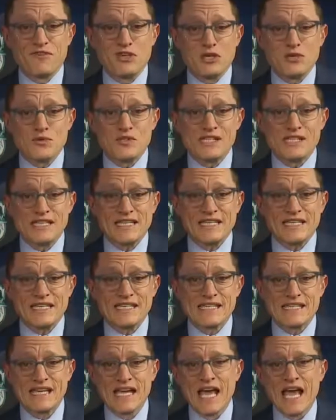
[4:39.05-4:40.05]
view
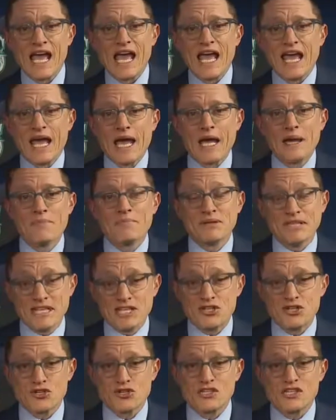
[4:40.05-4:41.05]
seats and
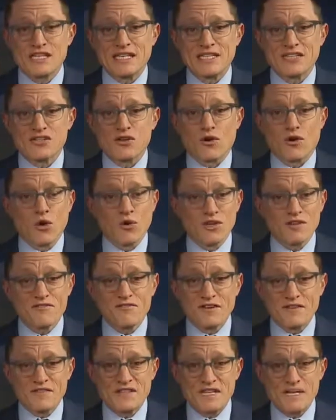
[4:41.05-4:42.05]
bleacher seats are only
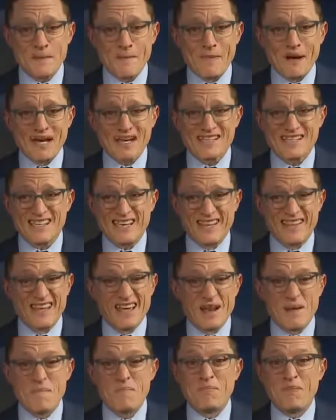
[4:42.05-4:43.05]
15 bucks, and
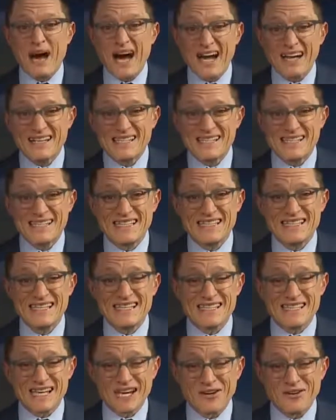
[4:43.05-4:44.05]
then box seats
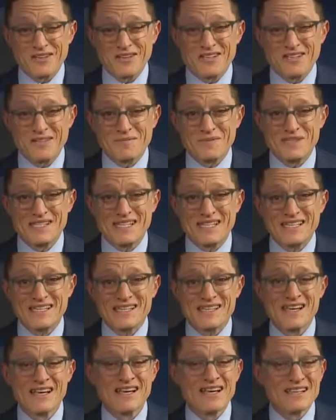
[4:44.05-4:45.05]
and terrace club seats,